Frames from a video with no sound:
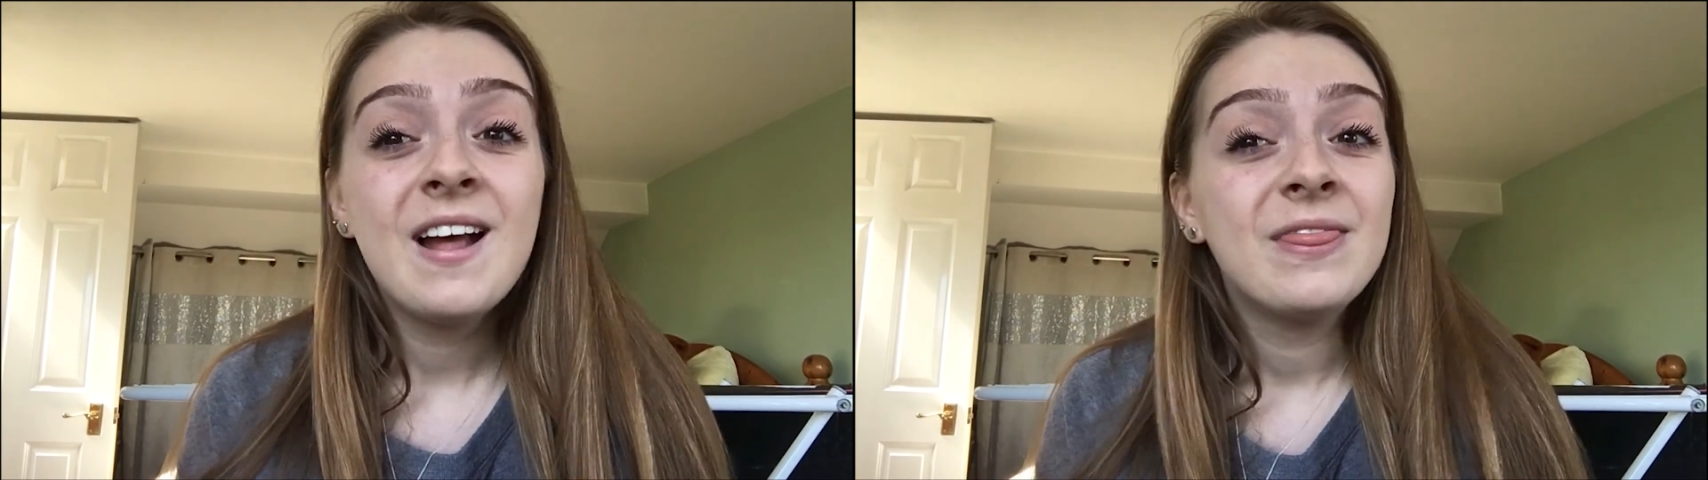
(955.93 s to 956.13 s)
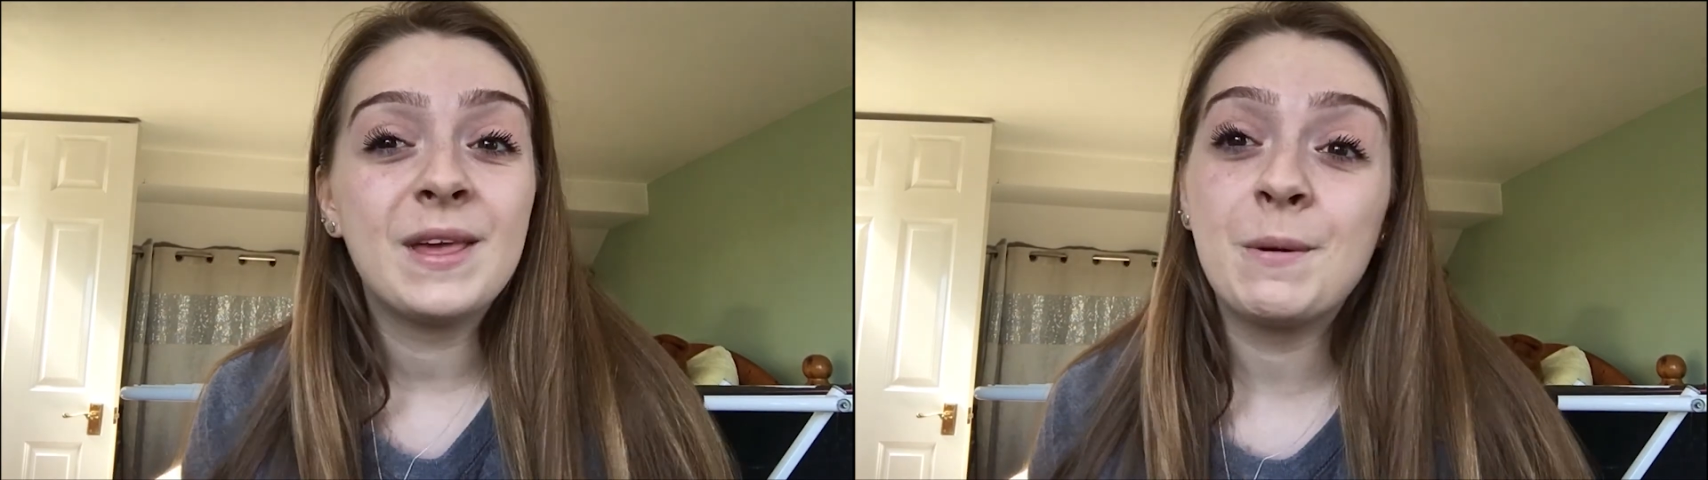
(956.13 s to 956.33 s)

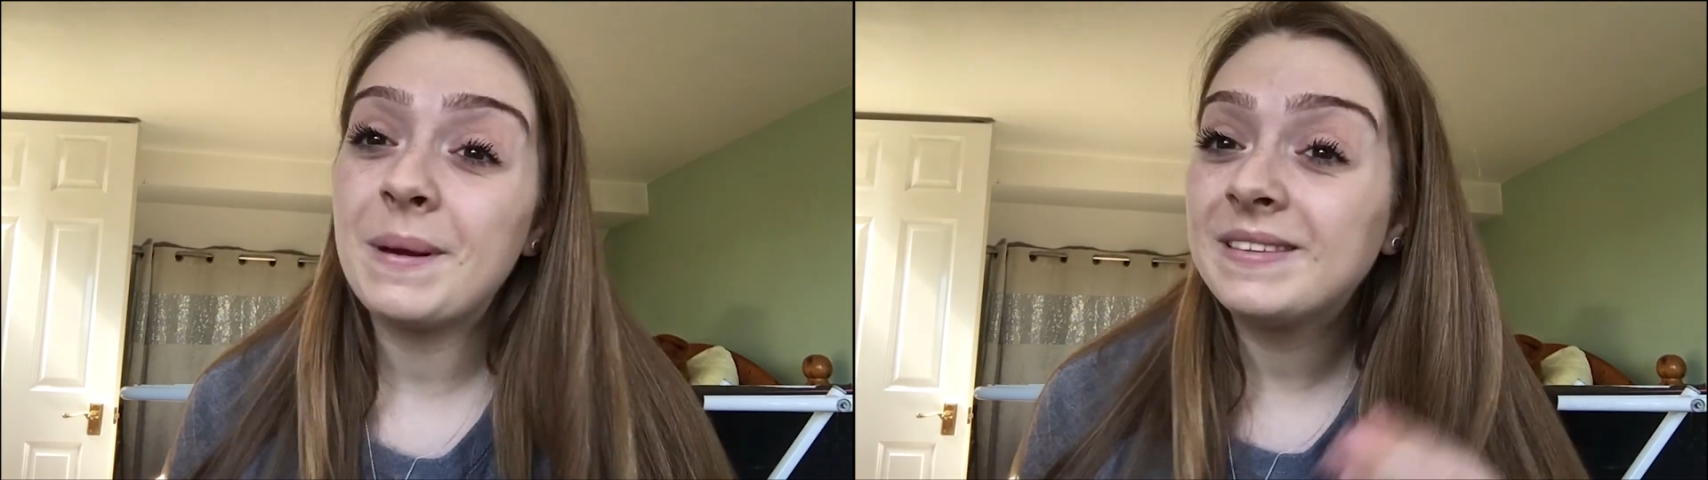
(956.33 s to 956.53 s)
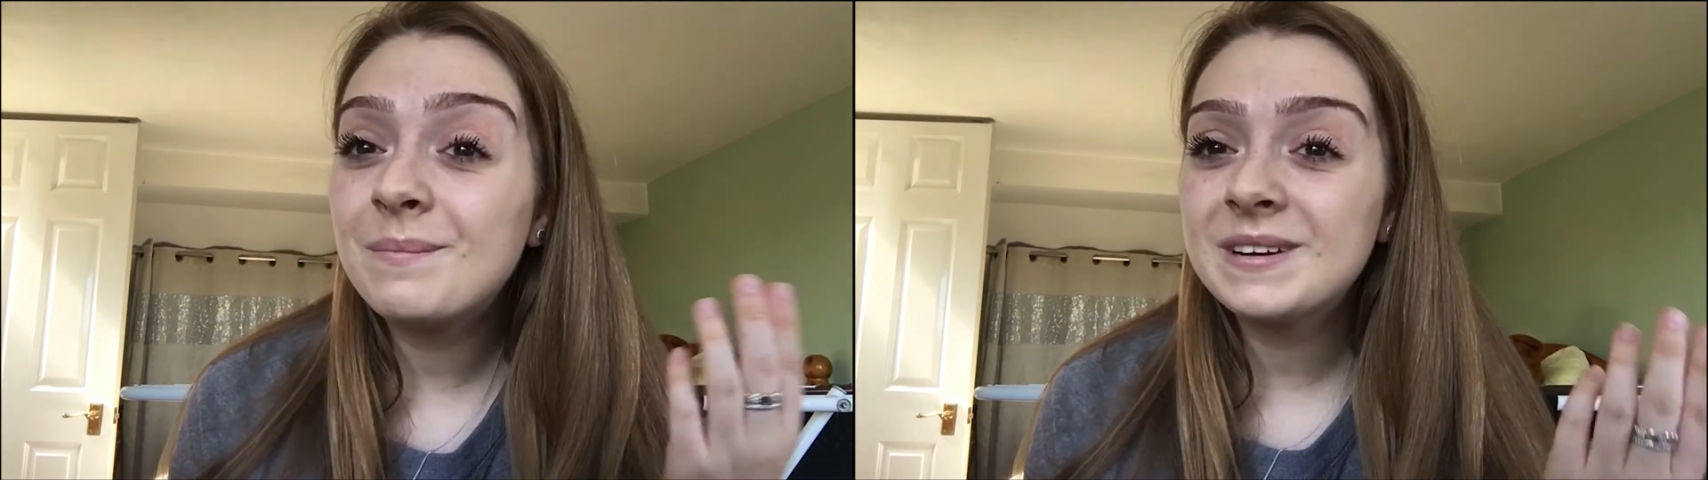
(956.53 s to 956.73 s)
They were
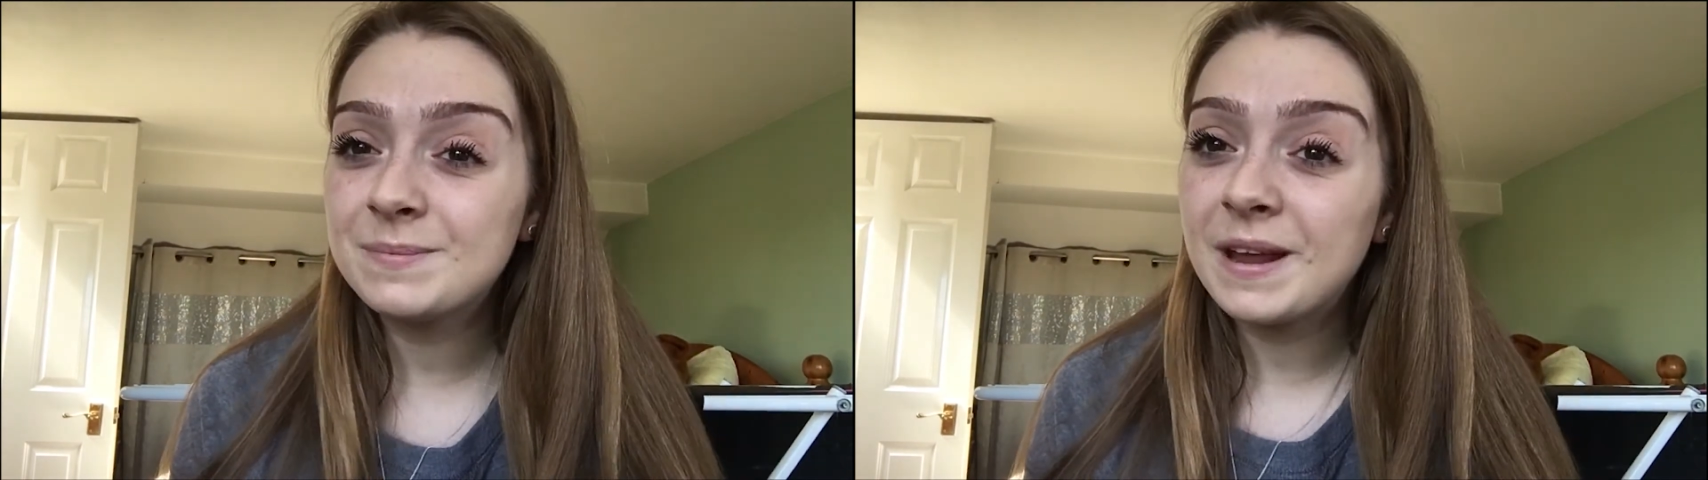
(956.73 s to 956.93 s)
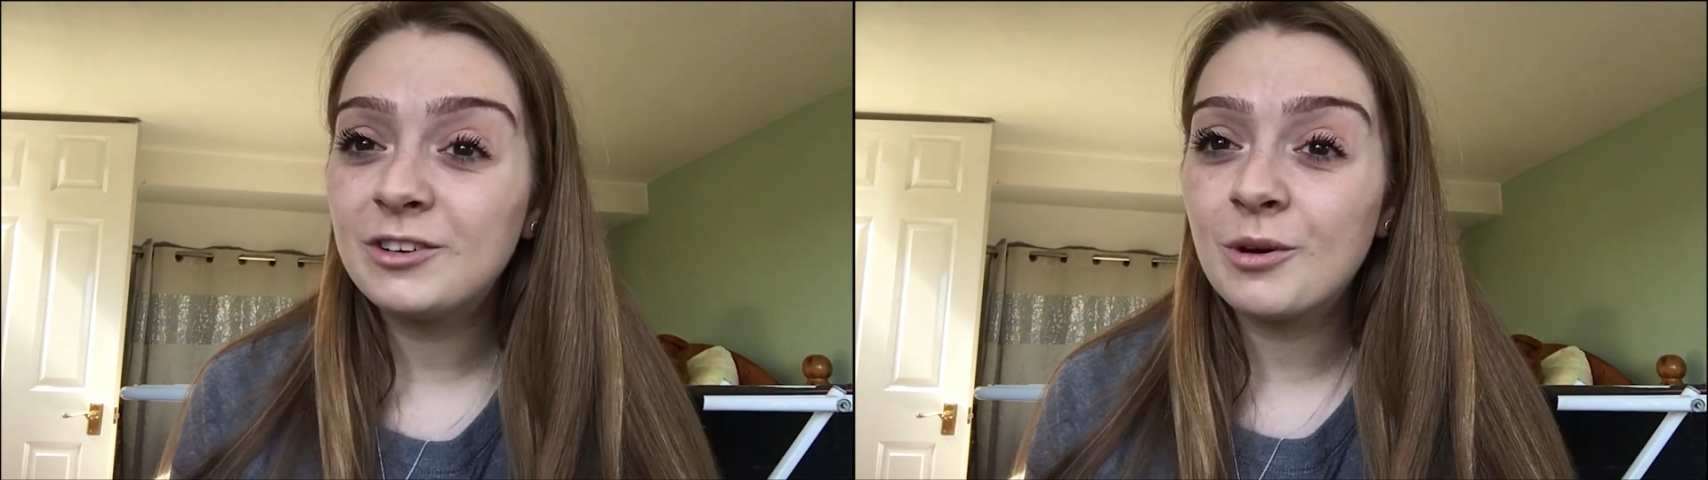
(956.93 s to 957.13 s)
better than my
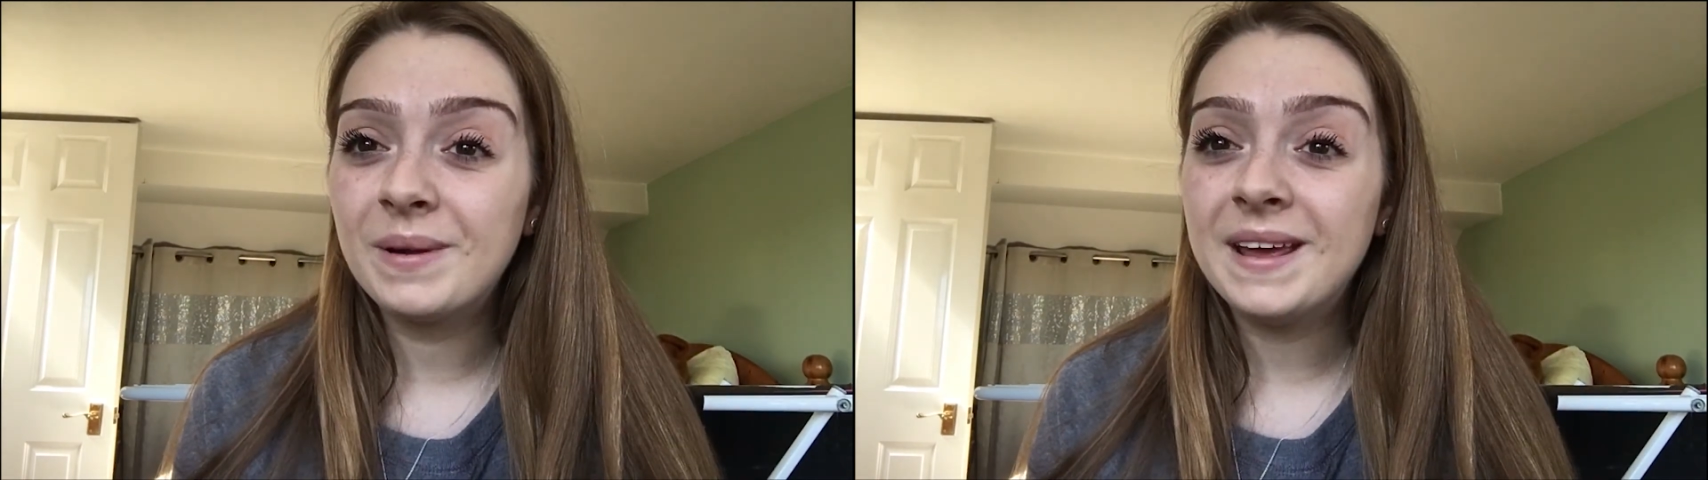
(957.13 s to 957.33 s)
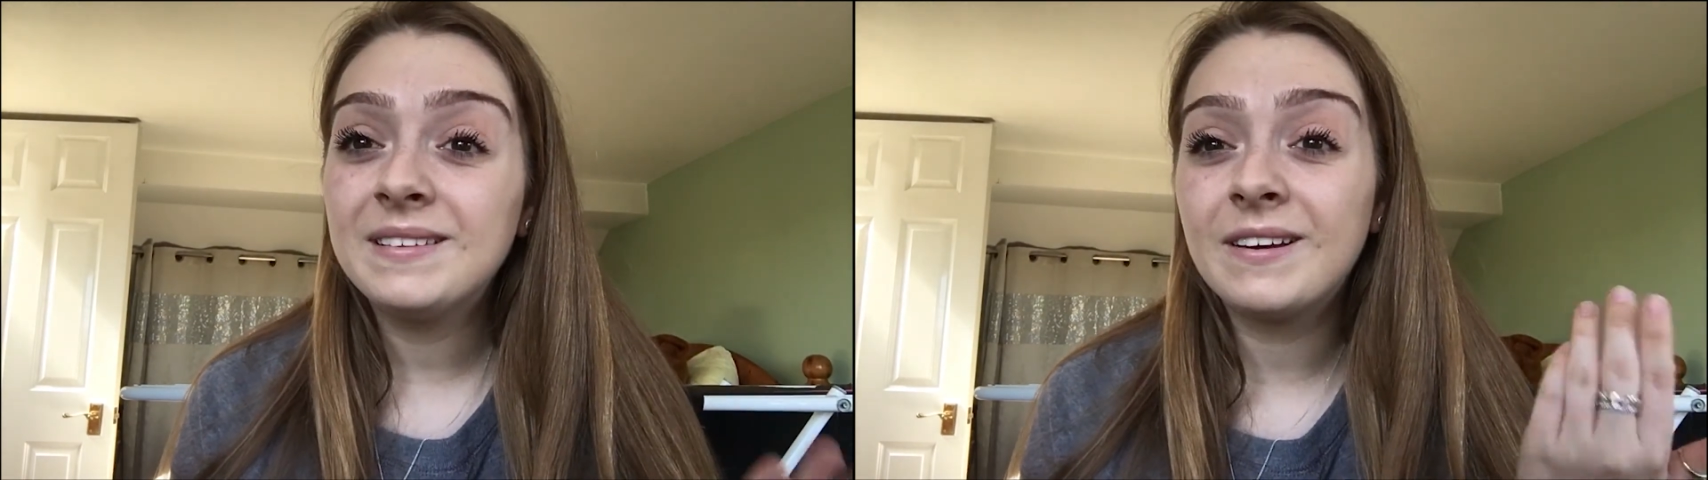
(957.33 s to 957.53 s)
Spanish omelette,